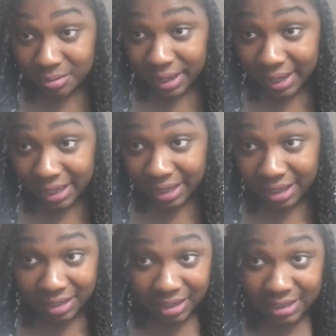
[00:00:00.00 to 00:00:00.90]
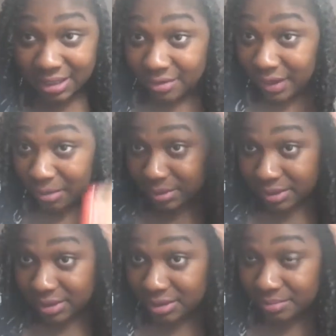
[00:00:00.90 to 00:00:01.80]
to my head as if I
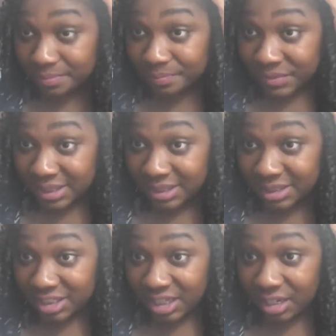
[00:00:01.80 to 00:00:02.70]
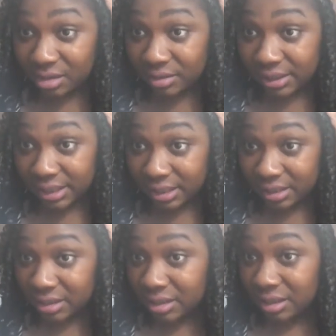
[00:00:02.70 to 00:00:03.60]
put some gel in it.